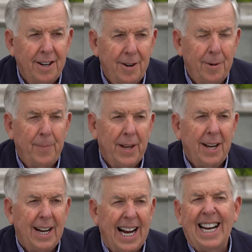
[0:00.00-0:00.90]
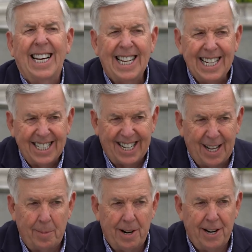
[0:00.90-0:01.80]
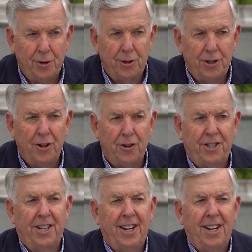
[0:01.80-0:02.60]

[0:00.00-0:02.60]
You know, I like kids a lot better than I do adults.